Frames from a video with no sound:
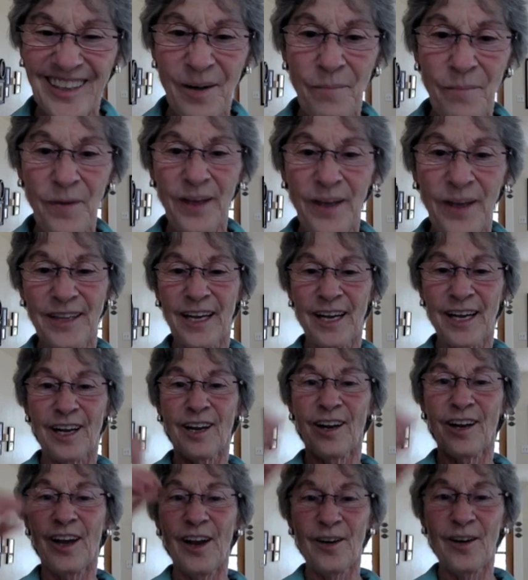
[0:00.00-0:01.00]
You know, but the
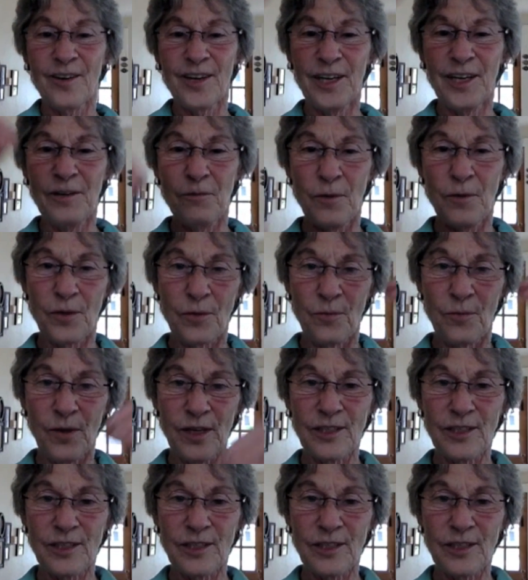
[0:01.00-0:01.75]
clarity with